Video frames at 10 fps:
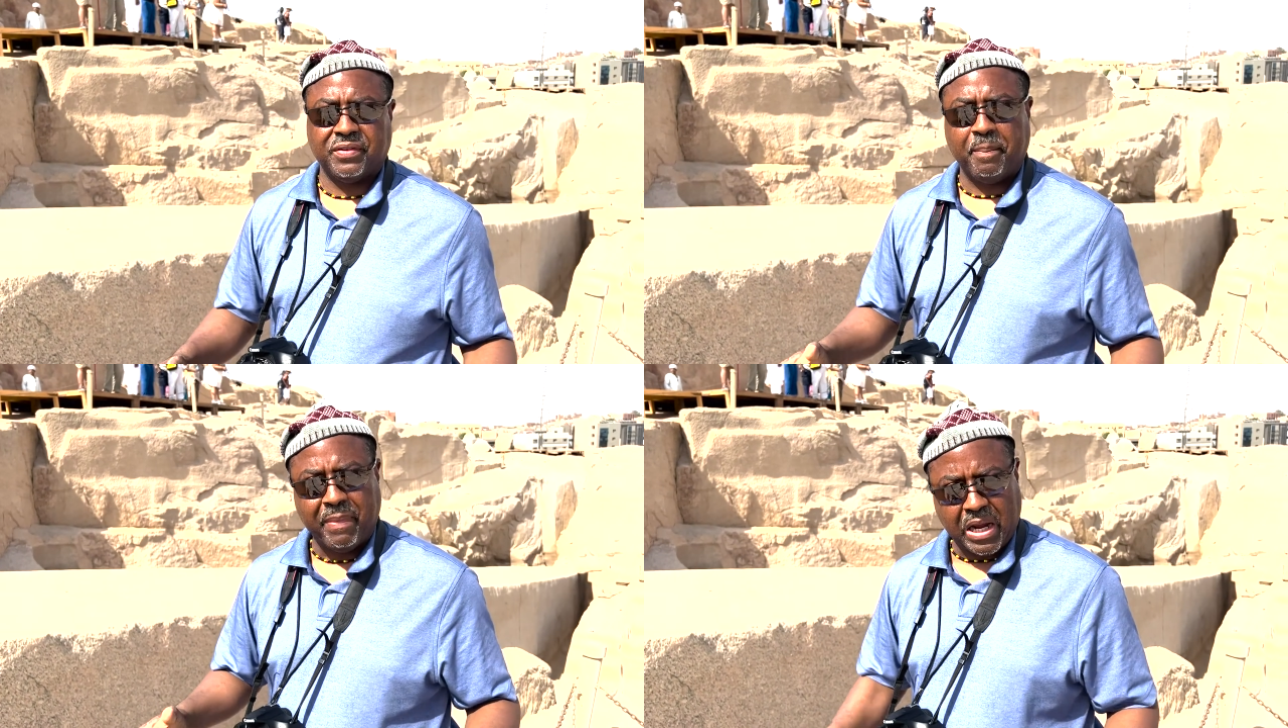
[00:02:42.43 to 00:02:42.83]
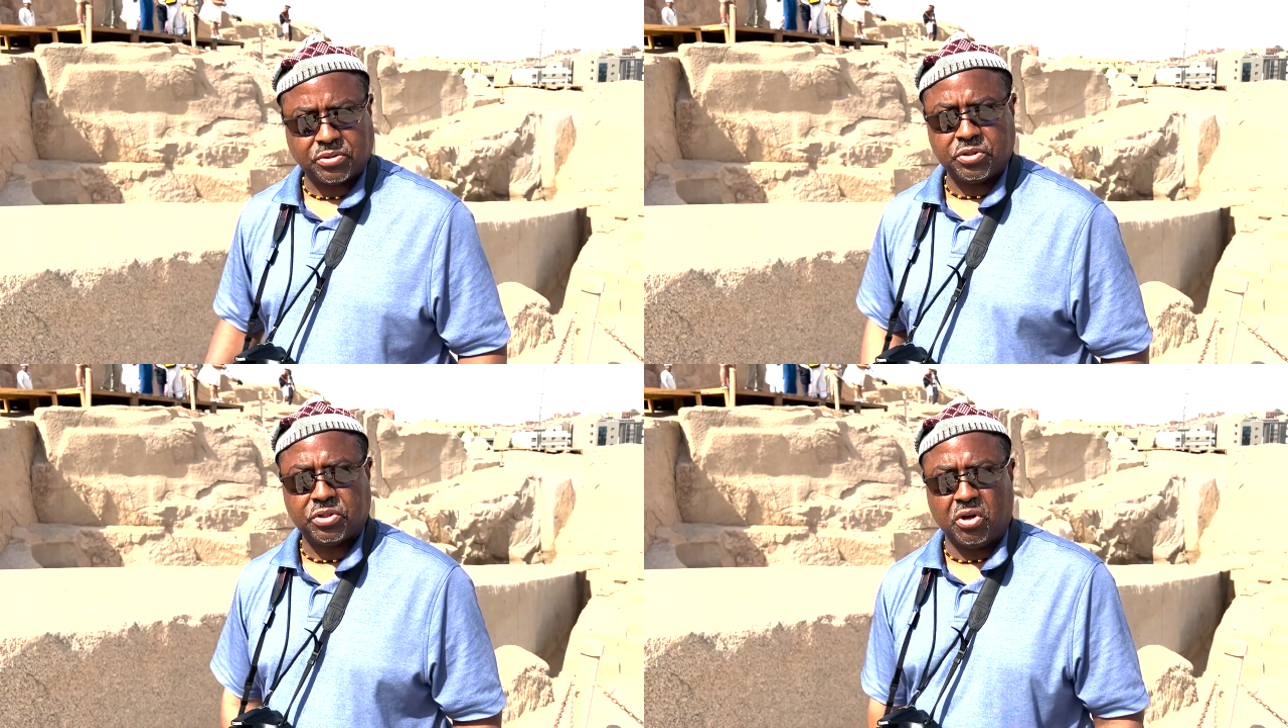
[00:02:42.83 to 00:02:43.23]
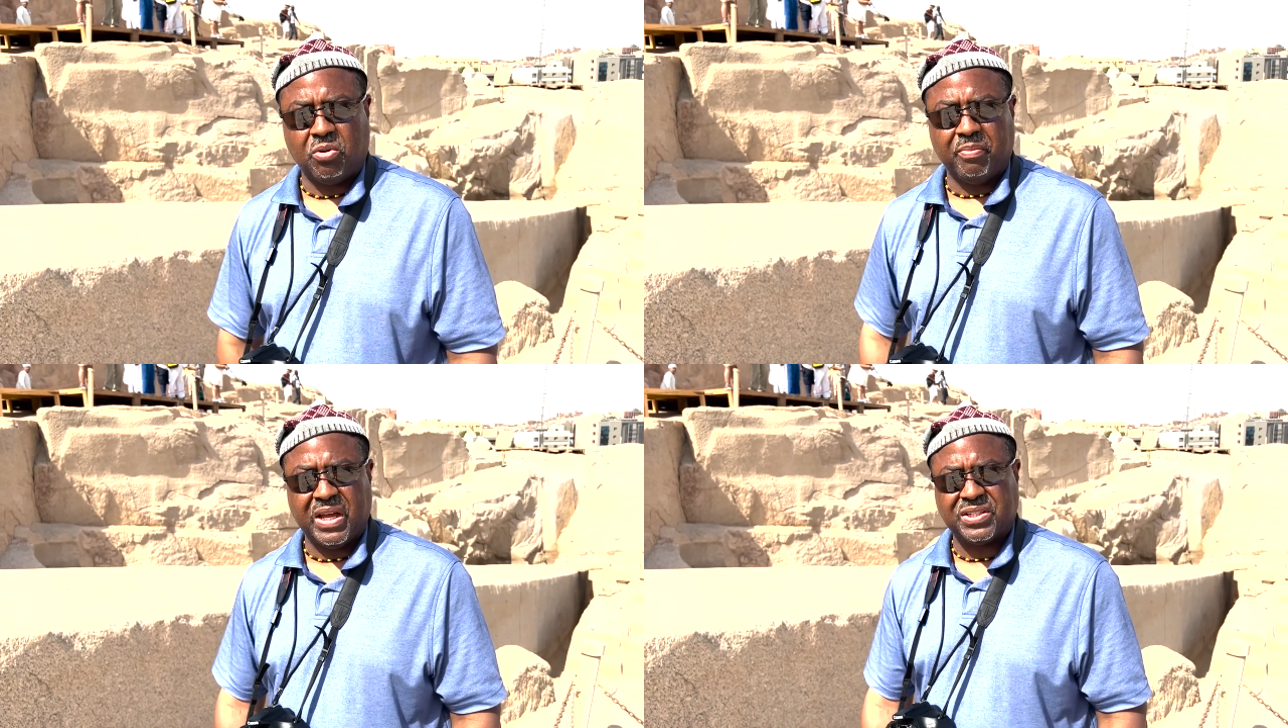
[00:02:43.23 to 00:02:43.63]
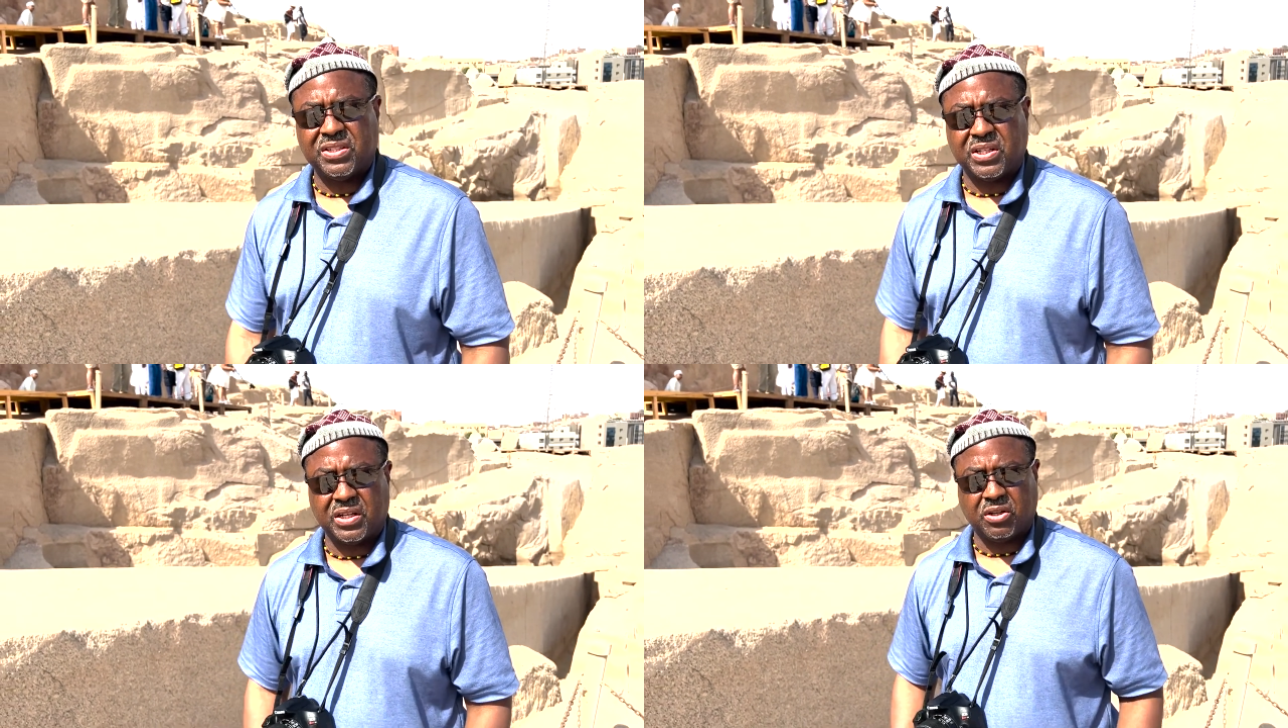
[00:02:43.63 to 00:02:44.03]
the master
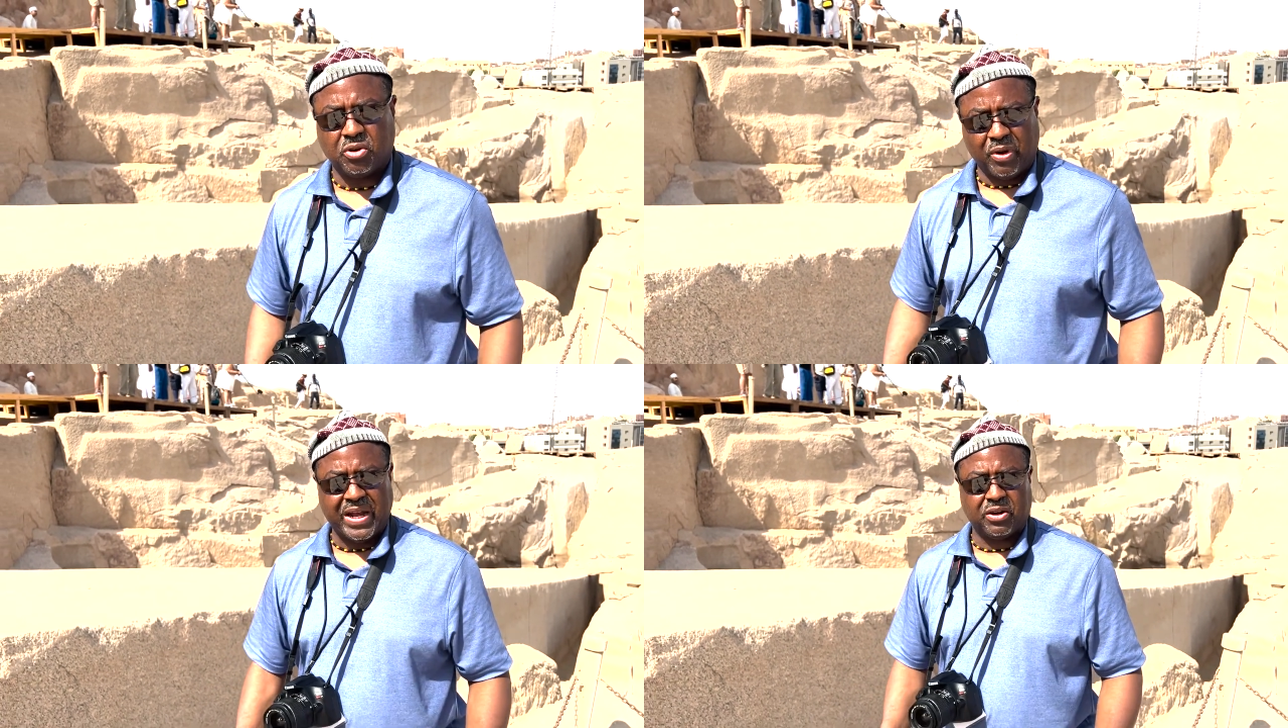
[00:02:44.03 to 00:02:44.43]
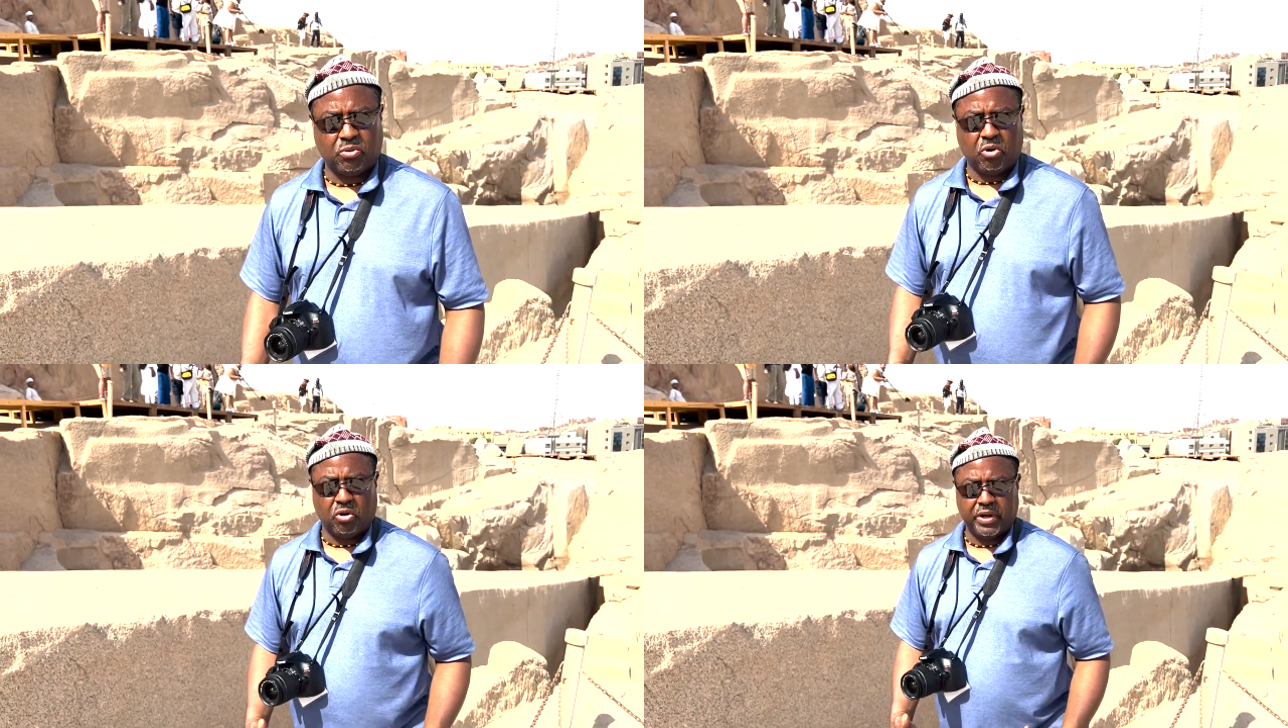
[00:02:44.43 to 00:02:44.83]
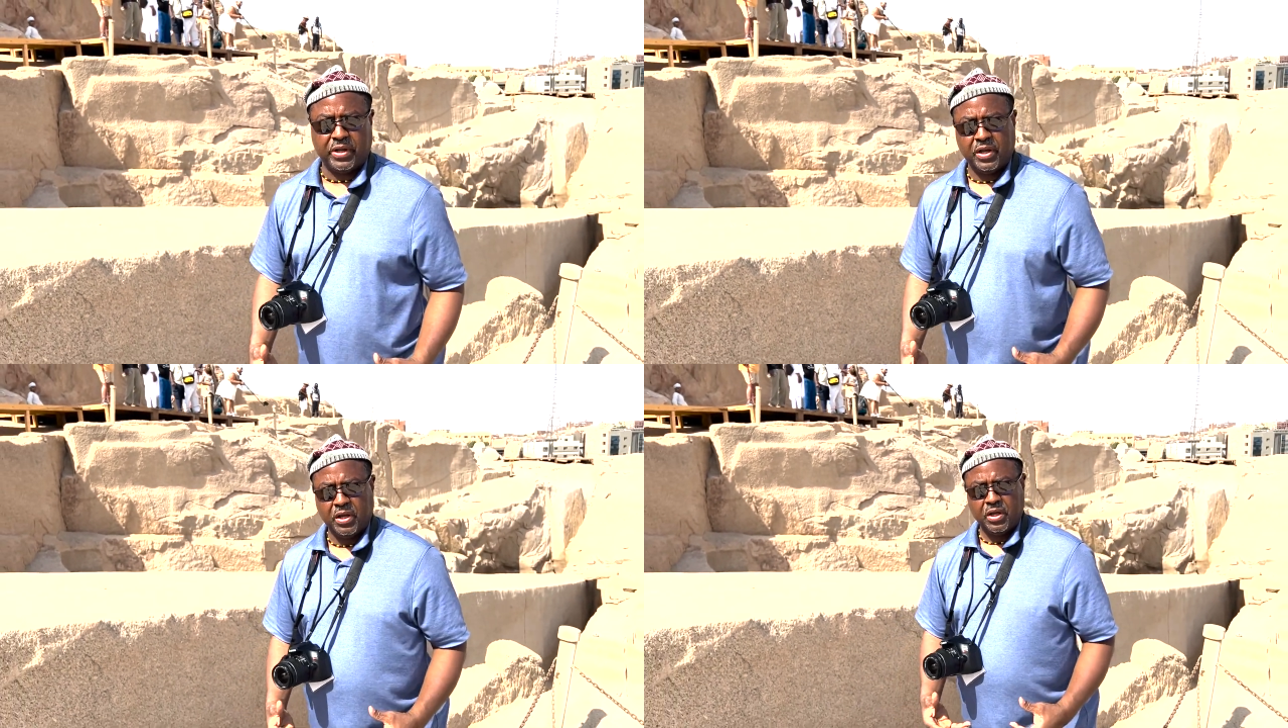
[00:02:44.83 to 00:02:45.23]
stonemasons at the granite quarry